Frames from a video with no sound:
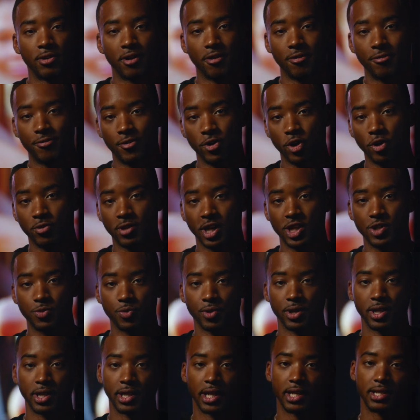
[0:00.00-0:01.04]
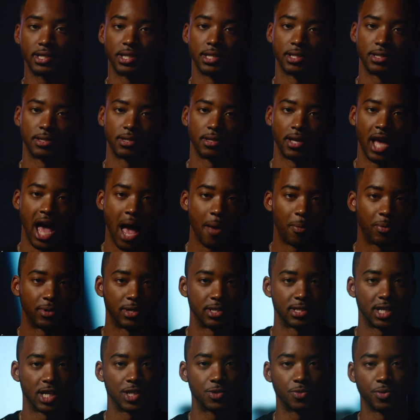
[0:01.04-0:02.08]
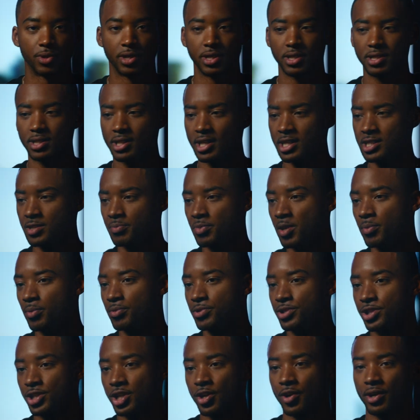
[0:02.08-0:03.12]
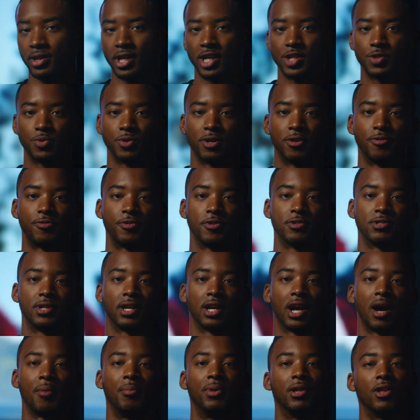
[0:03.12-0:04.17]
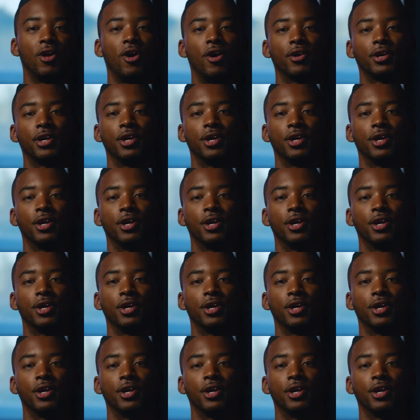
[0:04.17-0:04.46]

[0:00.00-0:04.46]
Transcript: that field, that's where he gets his happiness. That's where he sees the people cheering. That's where he feels like, I belong